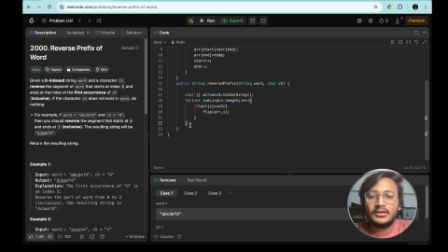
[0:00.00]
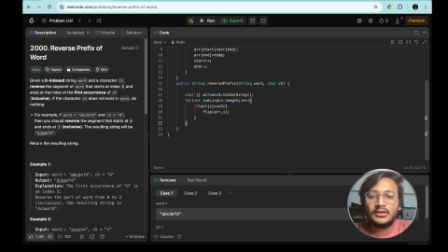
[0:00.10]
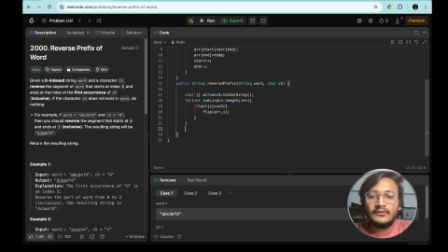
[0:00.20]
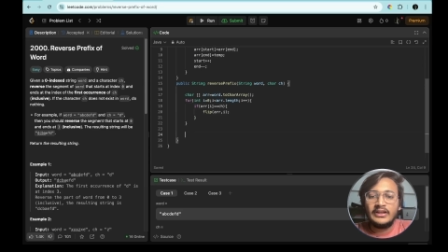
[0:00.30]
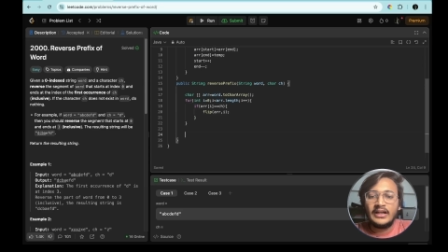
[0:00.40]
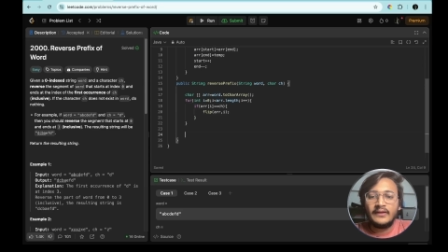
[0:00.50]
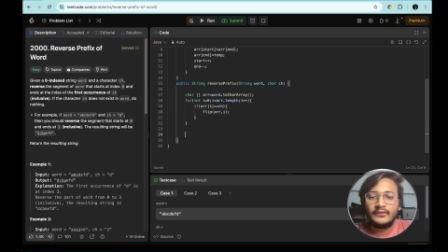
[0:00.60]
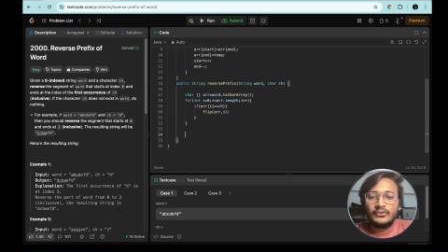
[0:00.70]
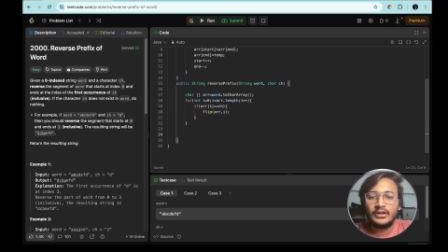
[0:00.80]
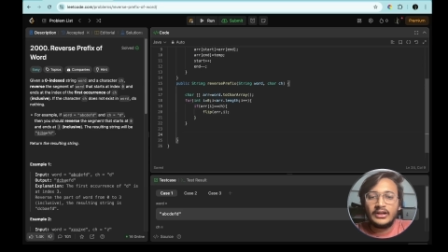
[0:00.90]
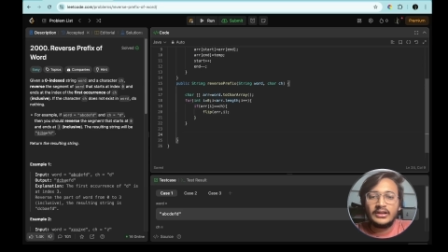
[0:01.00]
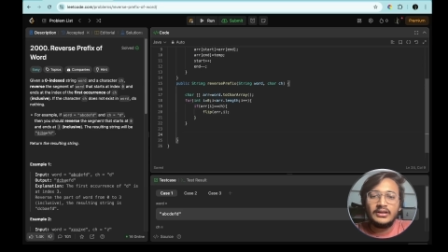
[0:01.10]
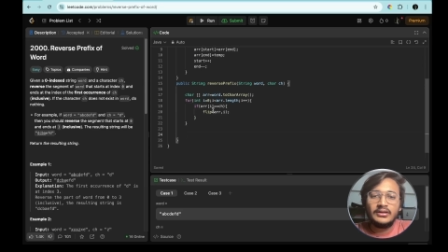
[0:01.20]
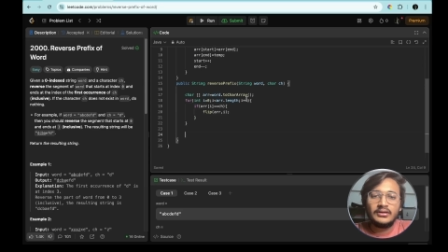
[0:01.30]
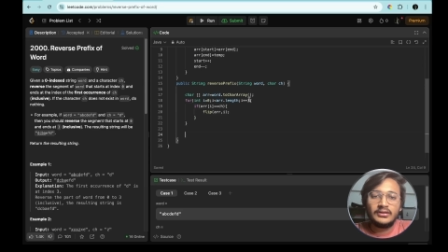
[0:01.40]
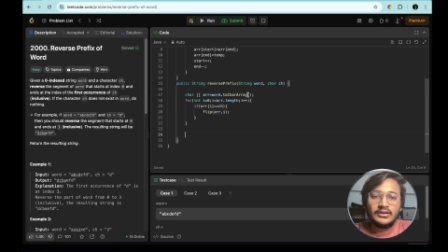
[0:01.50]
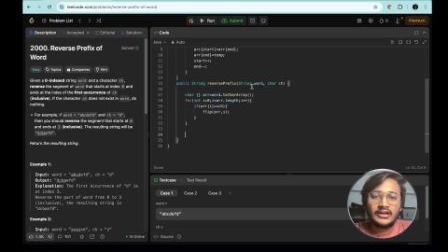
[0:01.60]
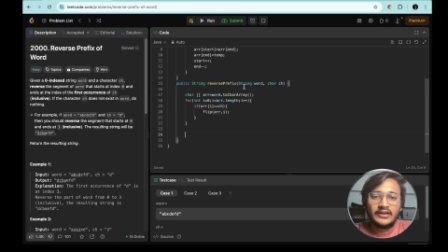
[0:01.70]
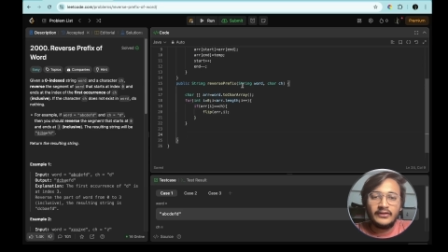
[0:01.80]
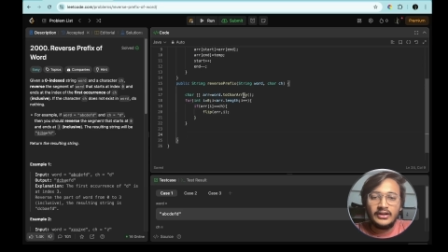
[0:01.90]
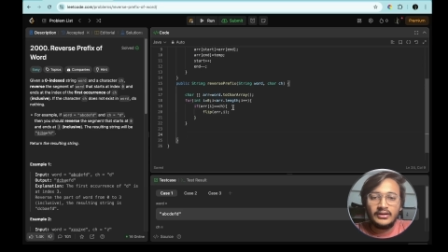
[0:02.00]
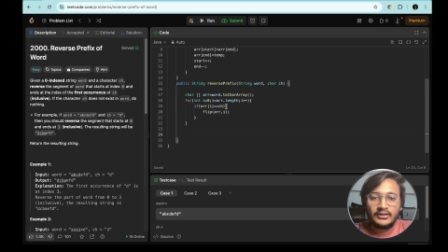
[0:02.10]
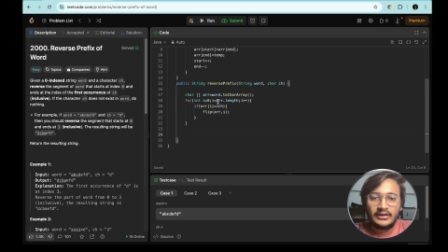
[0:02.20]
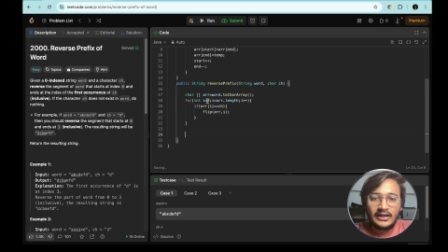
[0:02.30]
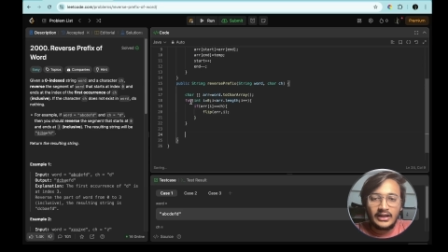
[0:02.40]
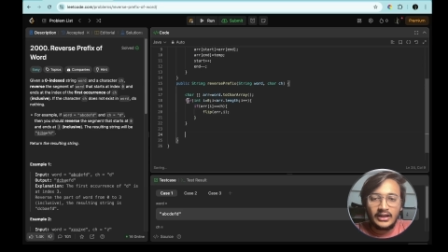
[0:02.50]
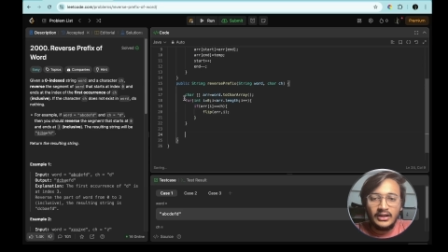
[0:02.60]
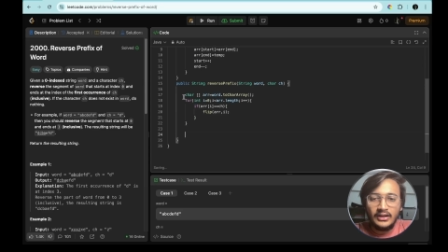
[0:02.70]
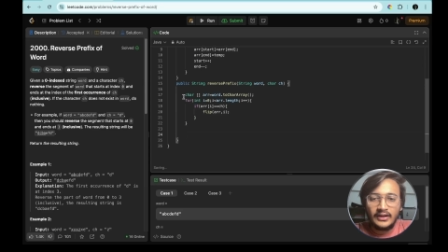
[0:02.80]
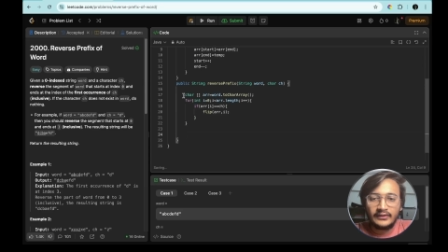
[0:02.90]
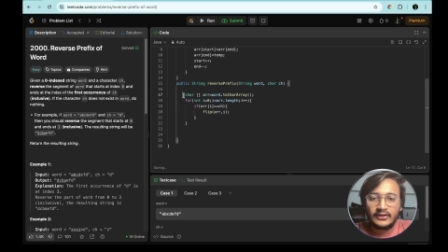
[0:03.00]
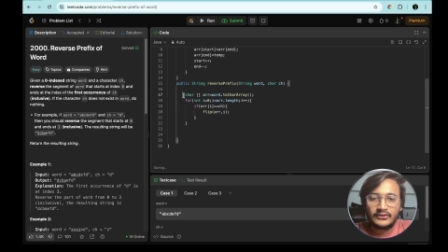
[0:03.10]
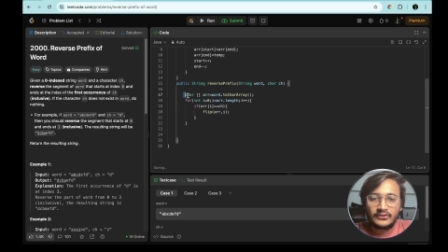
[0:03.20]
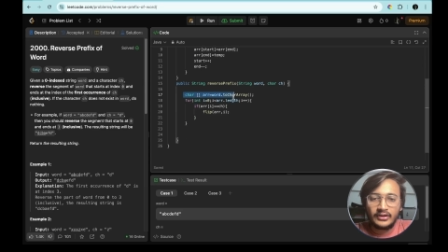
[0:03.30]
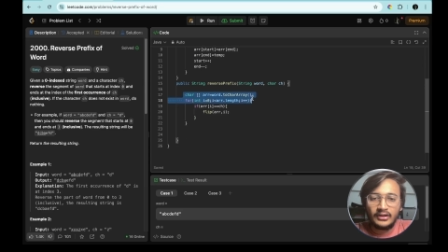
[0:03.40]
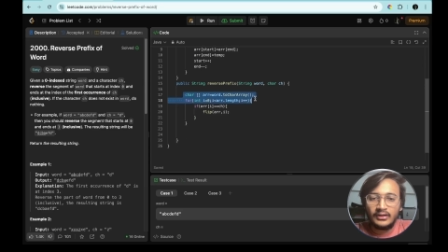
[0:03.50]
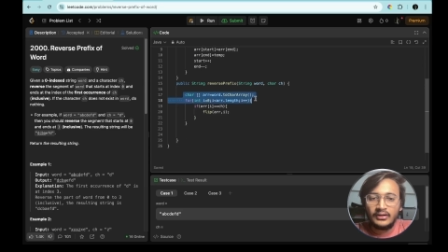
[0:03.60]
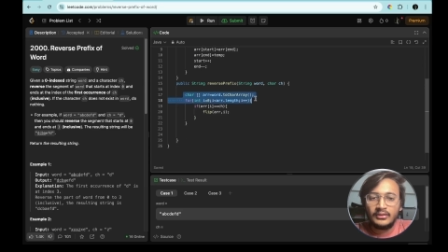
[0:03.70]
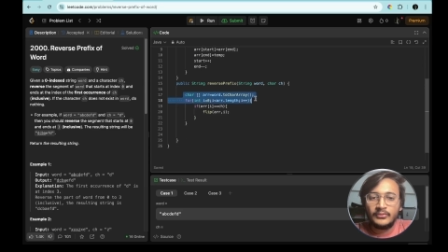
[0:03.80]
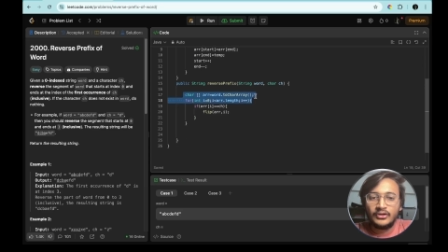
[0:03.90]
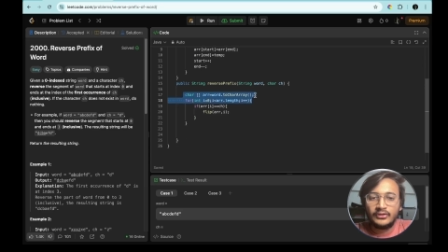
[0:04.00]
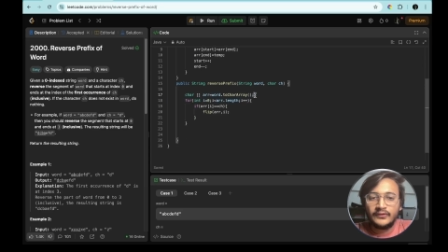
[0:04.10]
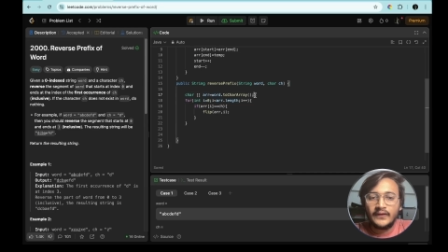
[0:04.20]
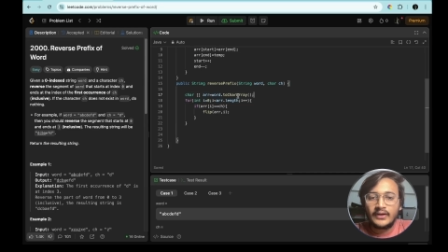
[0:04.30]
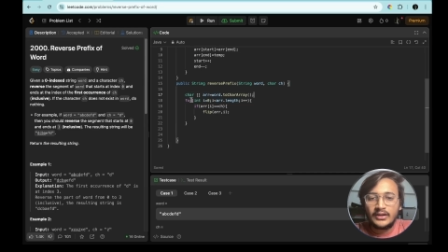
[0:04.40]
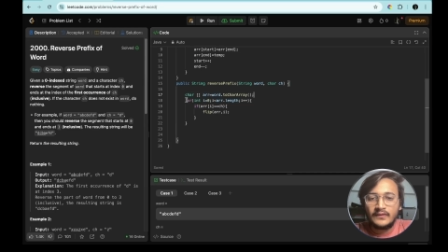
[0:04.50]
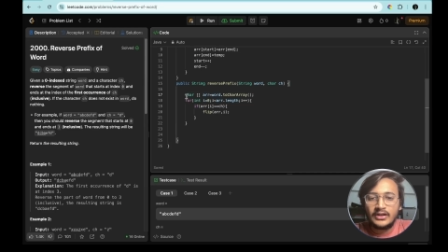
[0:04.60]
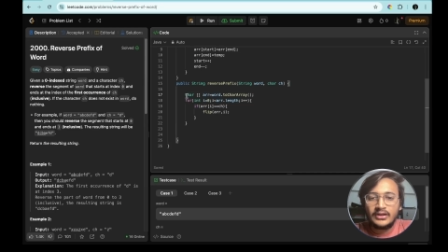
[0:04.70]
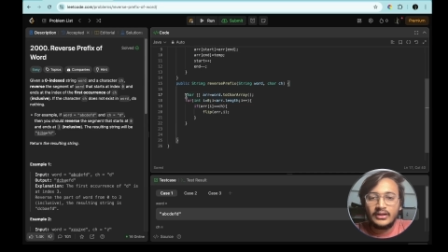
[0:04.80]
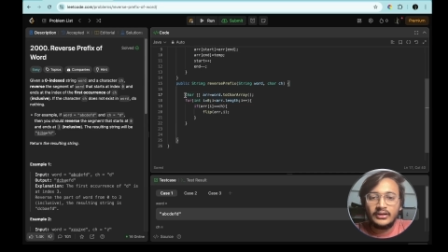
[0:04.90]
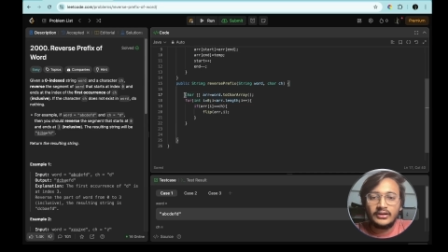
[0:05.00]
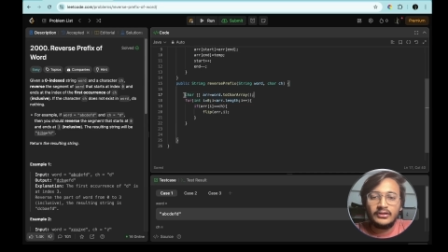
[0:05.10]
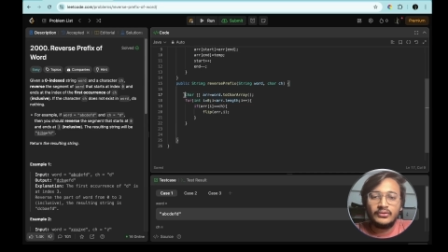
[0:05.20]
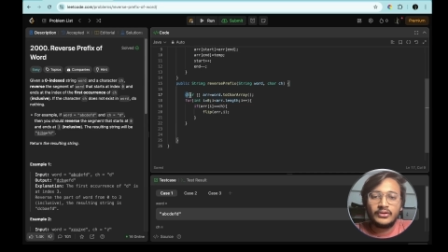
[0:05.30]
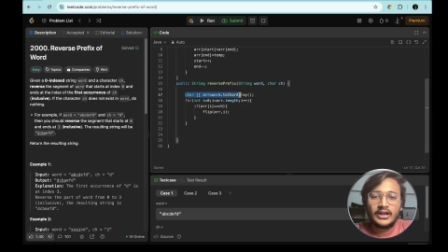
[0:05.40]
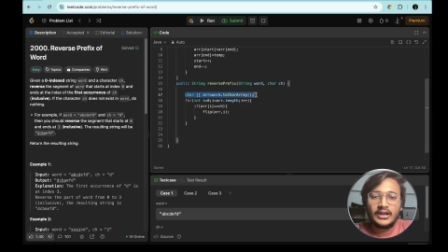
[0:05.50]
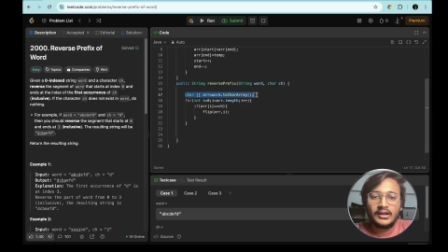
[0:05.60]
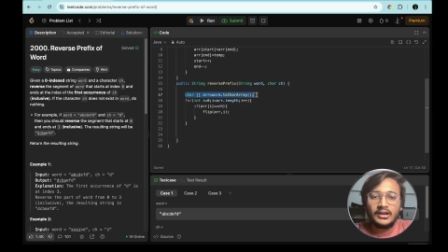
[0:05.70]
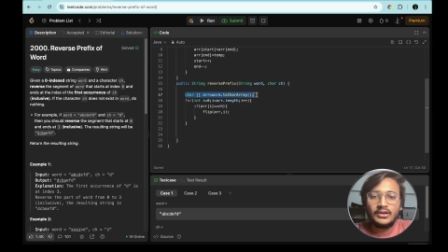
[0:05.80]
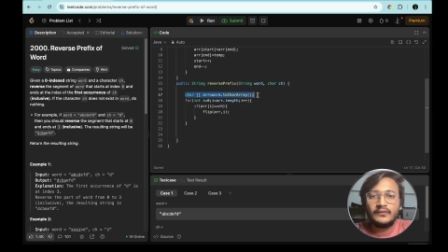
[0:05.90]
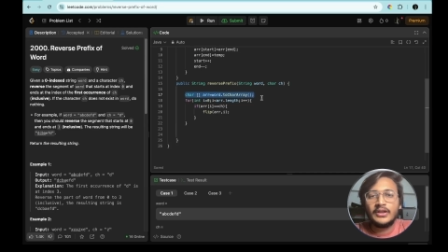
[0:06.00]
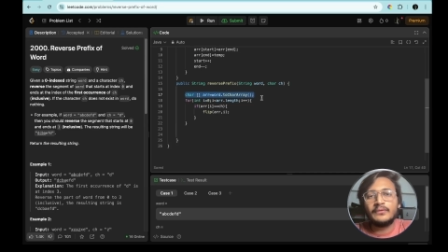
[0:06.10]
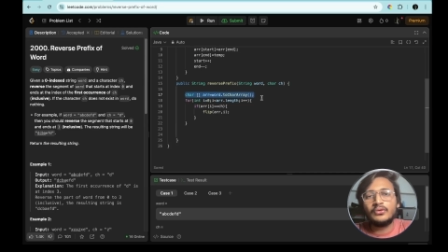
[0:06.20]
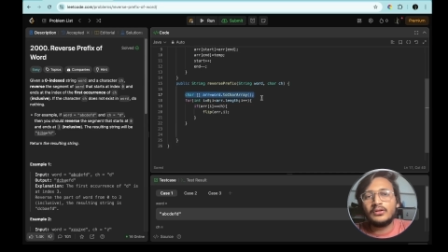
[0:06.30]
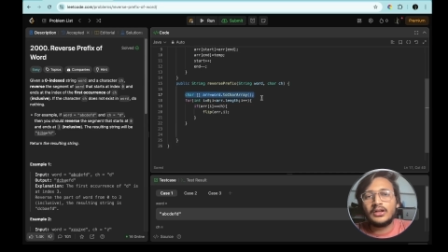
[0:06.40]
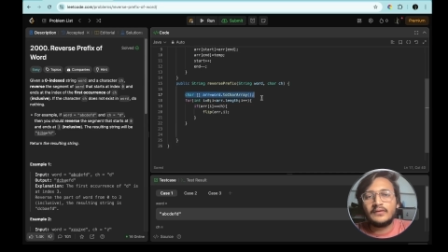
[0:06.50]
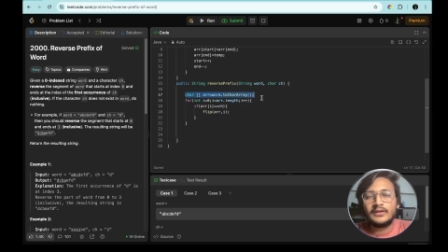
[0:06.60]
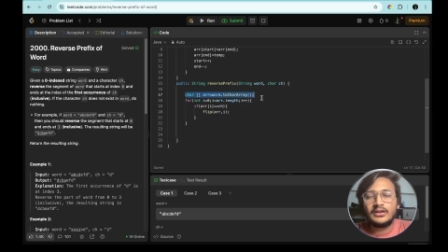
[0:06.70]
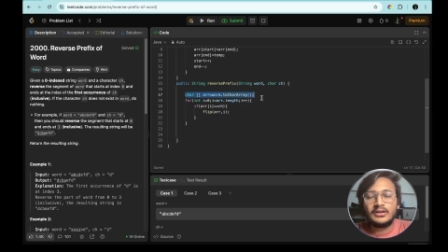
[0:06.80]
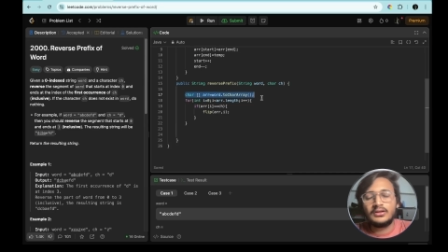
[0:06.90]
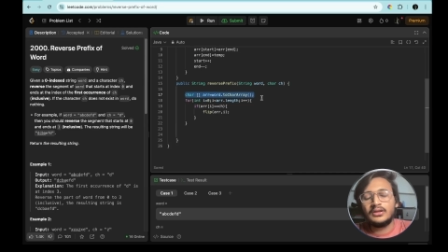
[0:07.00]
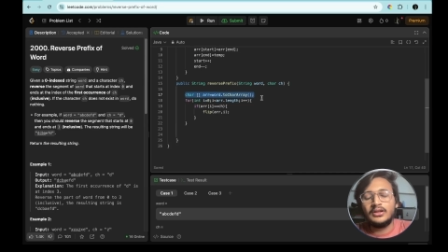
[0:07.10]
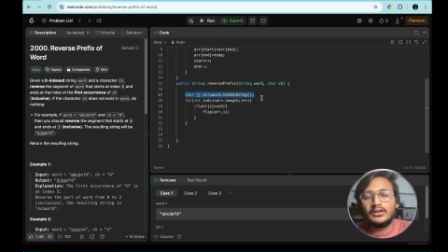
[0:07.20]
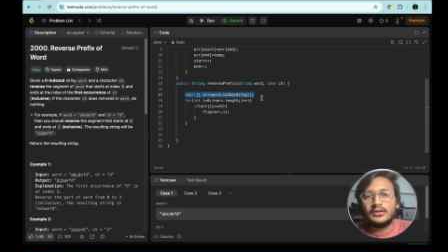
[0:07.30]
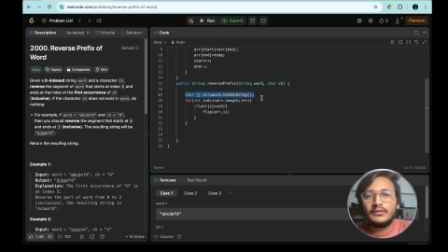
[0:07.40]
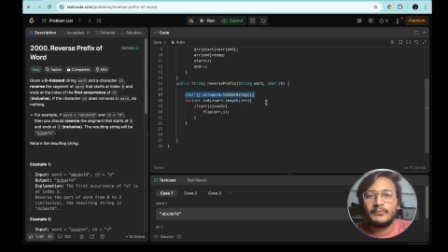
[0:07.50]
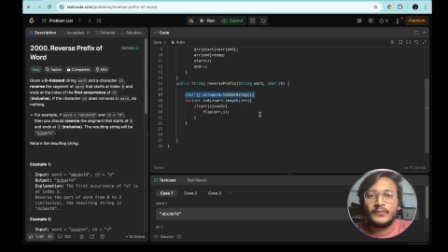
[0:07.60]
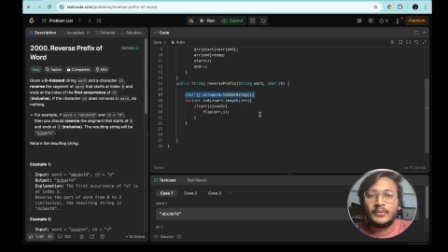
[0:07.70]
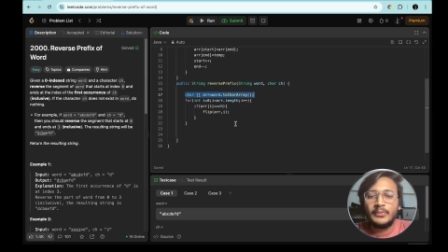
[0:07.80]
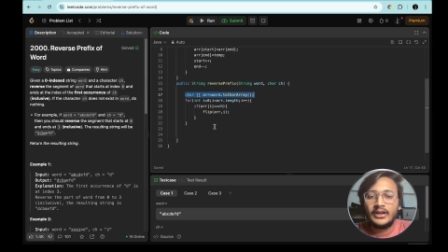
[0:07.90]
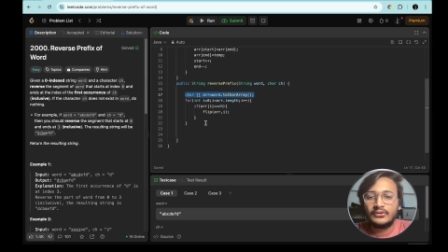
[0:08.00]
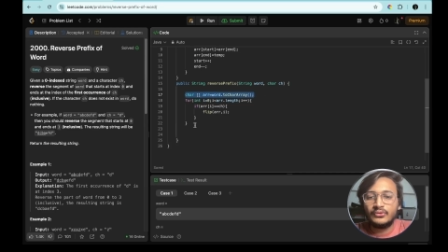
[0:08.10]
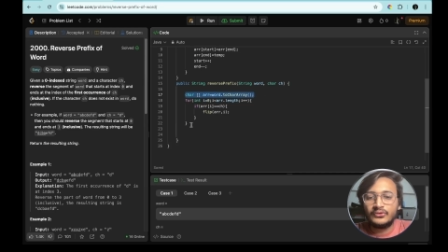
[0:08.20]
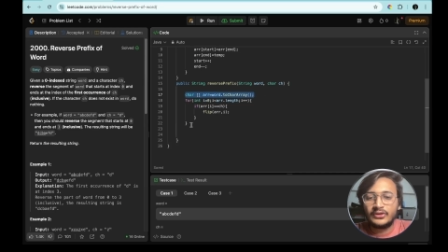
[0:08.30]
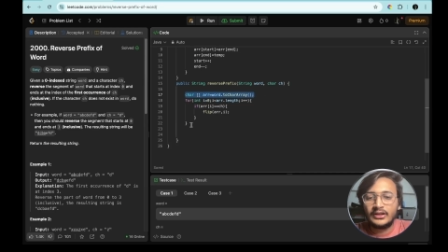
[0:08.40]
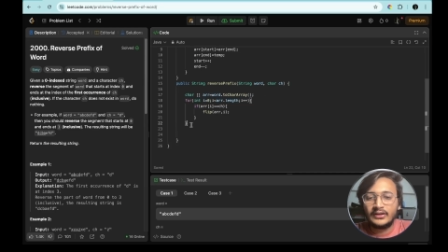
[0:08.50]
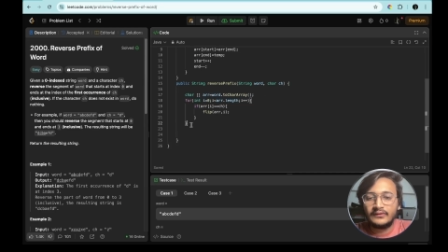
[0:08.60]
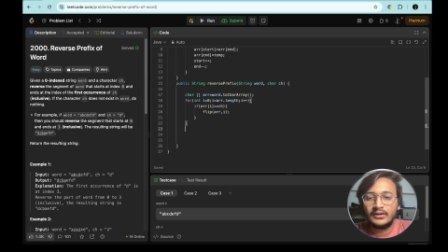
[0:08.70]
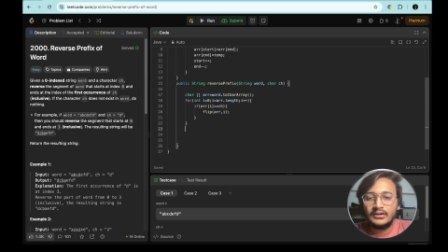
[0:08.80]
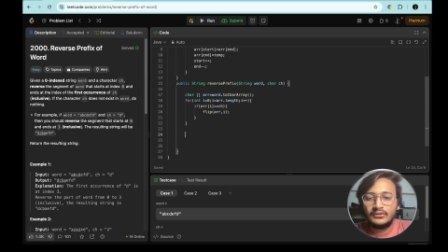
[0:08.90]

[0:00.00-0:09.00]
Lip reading: we have to return the given char array as a string, because we have convert it into char array. Now we have to convert it back to string as well.